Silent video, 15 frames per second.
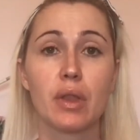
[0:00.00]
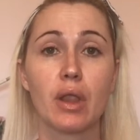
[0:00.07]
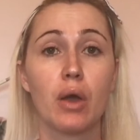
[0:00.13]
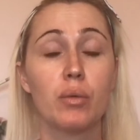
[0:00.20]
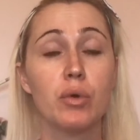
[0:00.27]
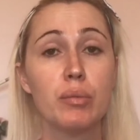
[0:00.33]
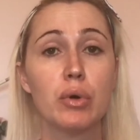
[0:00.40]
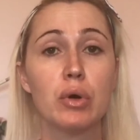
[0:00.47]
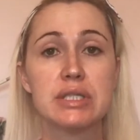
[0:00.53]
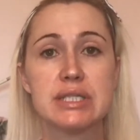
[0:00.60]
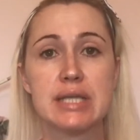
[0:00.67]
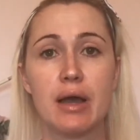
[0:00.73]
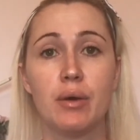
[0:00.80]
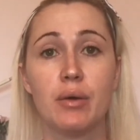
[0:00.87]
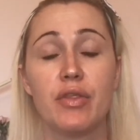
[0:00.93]
I will
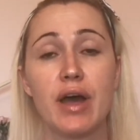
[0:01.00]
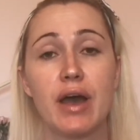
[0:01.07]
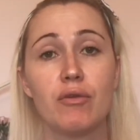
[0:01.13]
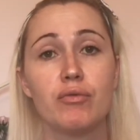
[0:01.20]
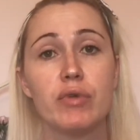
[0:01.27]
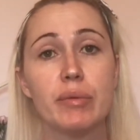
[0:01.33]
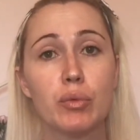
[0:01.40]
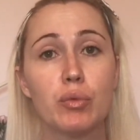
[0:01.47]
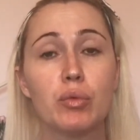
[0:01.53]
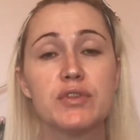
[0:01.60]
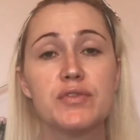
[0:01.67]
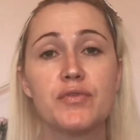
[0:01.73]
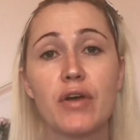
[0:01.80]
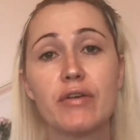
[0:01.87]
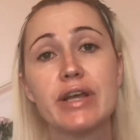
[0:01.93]
point out that Rimmel
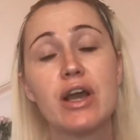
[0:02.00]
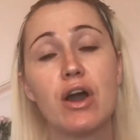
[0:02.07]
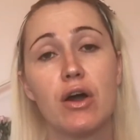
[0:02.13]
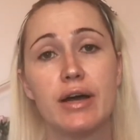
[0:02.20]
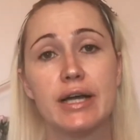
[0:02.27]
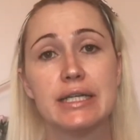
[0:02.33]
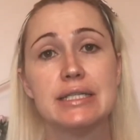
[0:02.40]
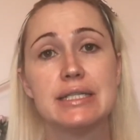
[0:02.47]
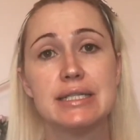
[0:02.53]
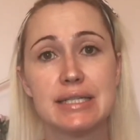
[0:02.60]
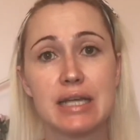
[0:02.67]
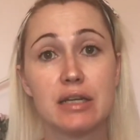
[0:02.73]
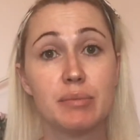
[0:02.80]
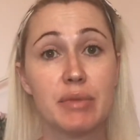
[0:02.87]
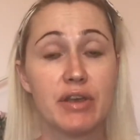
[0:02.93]
was very kind to
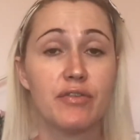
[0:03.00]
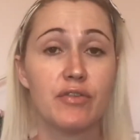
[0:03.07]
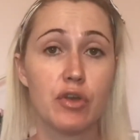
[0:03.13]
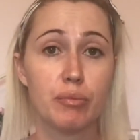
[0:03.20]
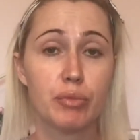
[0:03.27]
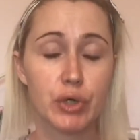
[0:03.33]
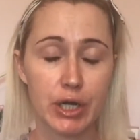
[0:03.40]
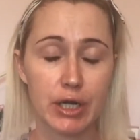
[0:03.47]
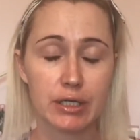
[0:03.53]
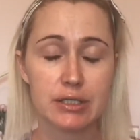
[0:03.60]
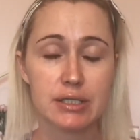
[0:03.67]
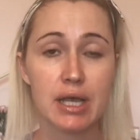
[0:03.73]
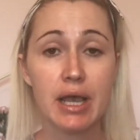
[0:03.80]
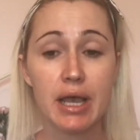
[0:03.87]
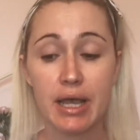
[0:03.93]
send me a few products.